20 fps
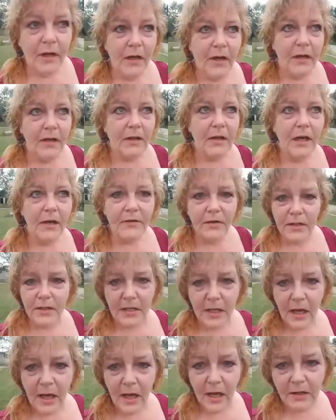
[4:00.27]
Love is
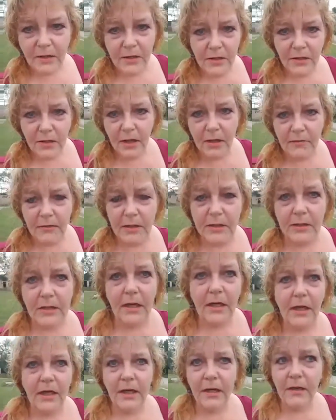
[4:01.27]
the answer, love is the
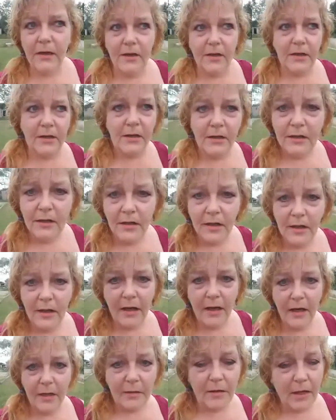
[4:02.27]
healer,
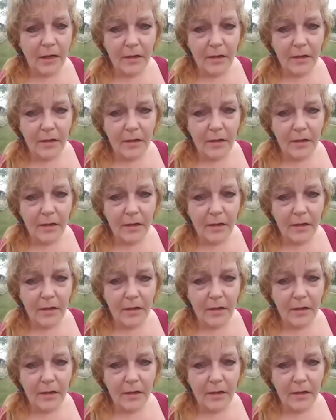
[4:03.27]
and